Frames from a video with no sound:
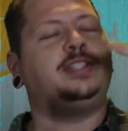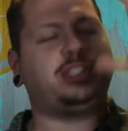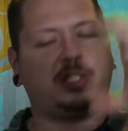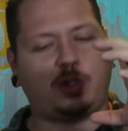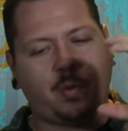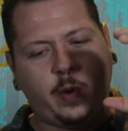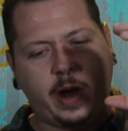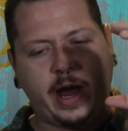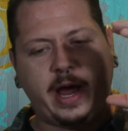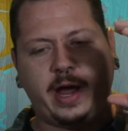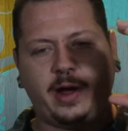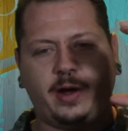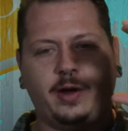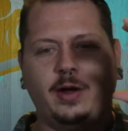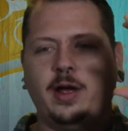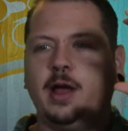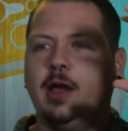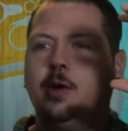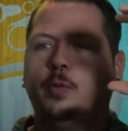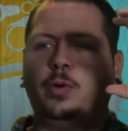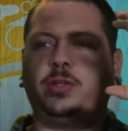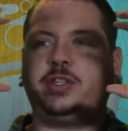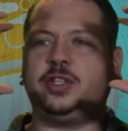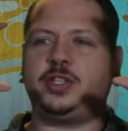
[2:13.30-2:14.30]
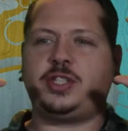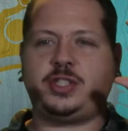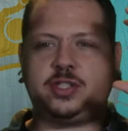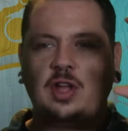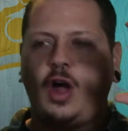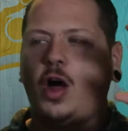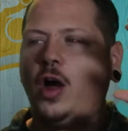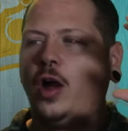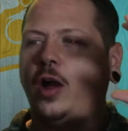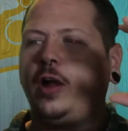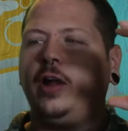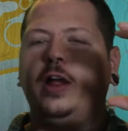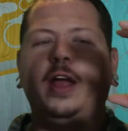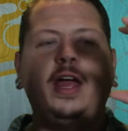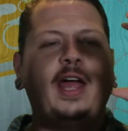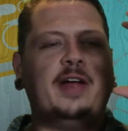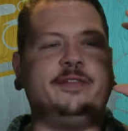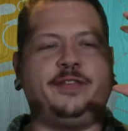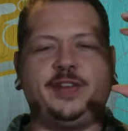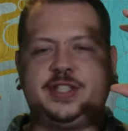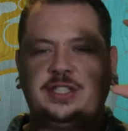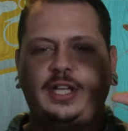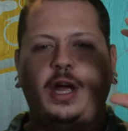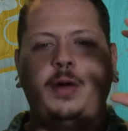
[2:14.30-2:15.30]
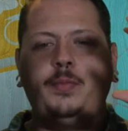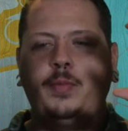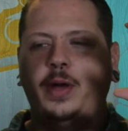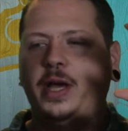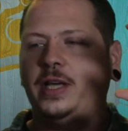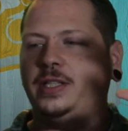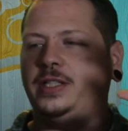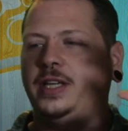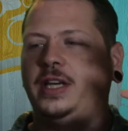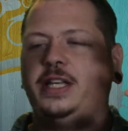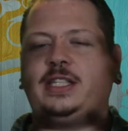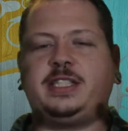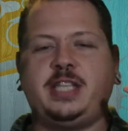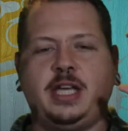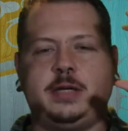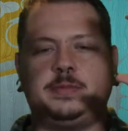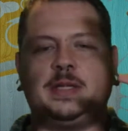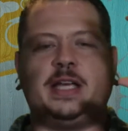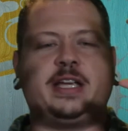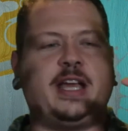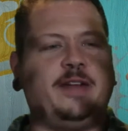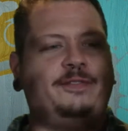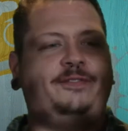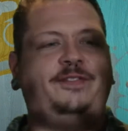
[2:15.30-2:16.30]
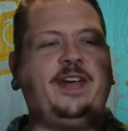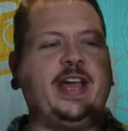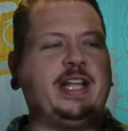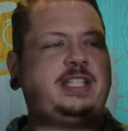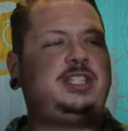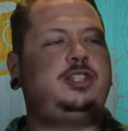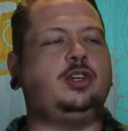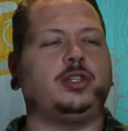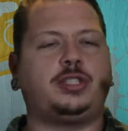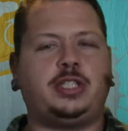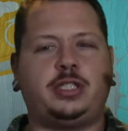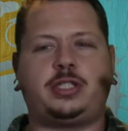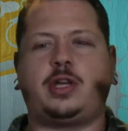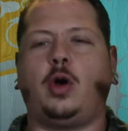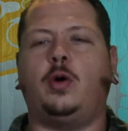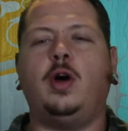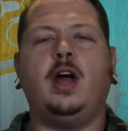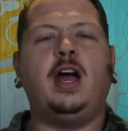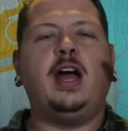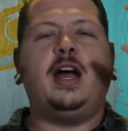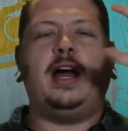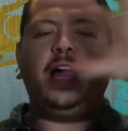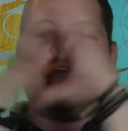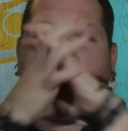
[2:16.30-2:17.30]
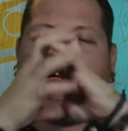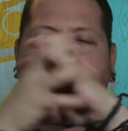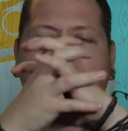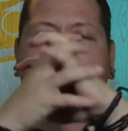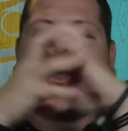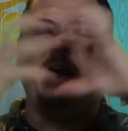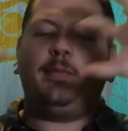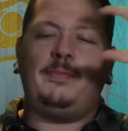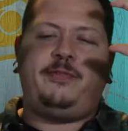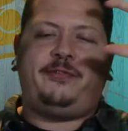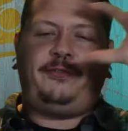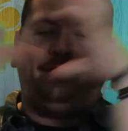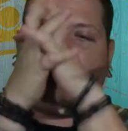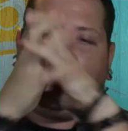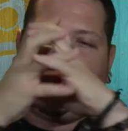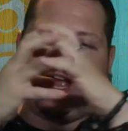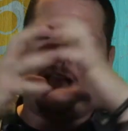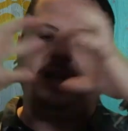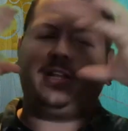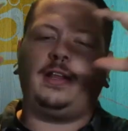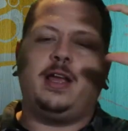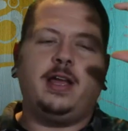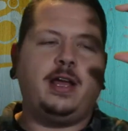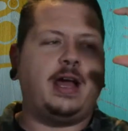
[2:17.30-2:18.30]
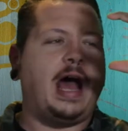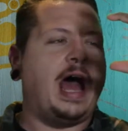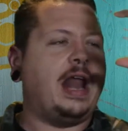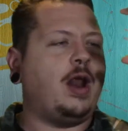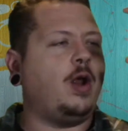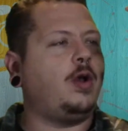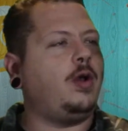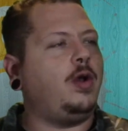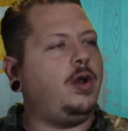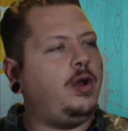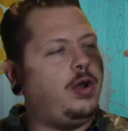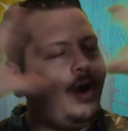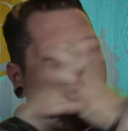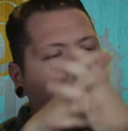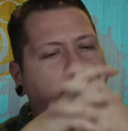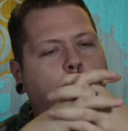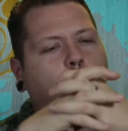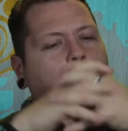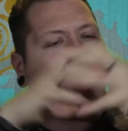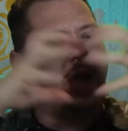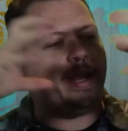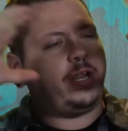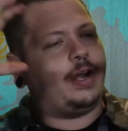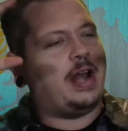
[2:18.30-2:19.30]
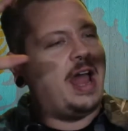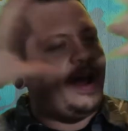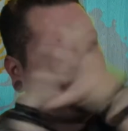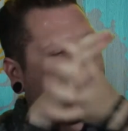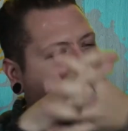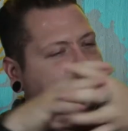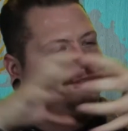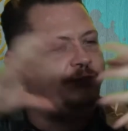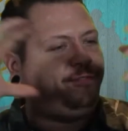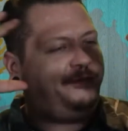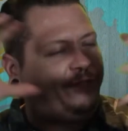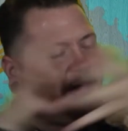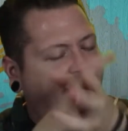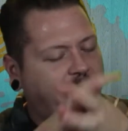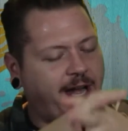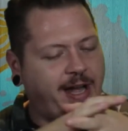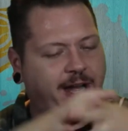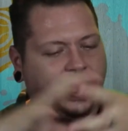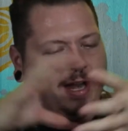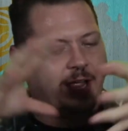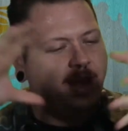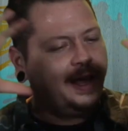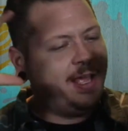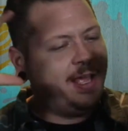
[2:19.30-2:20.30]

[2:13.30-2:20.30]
square with the star, and for some reason it seems like it fits, you'll just go, ah, I'm fit! I don't know why you're not fitting!